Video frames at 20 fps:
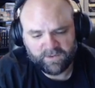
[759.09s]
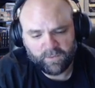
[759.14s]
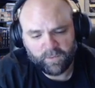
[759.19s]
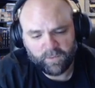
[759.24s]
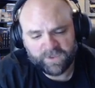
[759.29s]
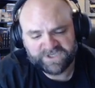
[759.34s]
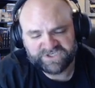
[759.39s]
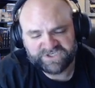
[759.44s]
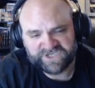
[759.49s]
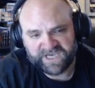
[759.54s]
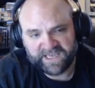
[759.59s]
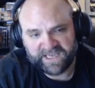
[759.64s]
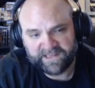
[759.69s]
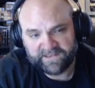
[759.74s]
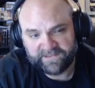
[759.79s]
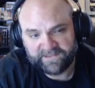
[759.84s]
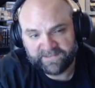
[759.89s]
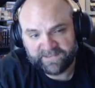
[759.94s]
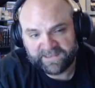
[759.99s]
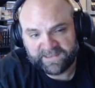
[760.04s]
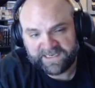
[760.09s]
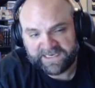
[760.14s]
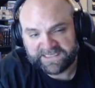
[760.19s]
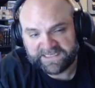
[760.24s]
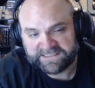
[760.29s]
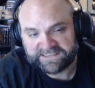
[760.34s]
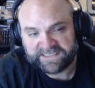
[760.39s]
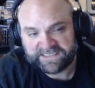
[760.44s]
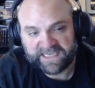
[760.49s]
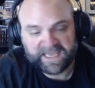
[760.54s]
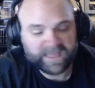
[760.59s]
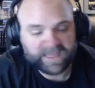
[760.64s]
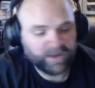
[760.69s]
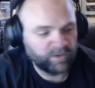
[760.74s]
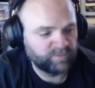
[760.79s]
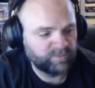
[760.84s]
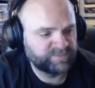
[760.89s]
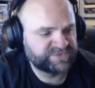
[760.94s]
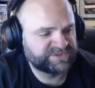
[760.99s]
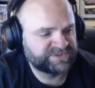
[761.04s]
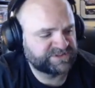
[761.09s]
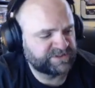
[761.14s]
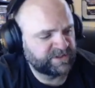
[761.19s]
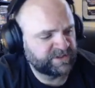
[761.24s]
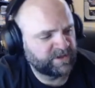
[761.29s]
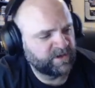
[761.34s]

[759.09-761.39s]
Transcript: which at least helps.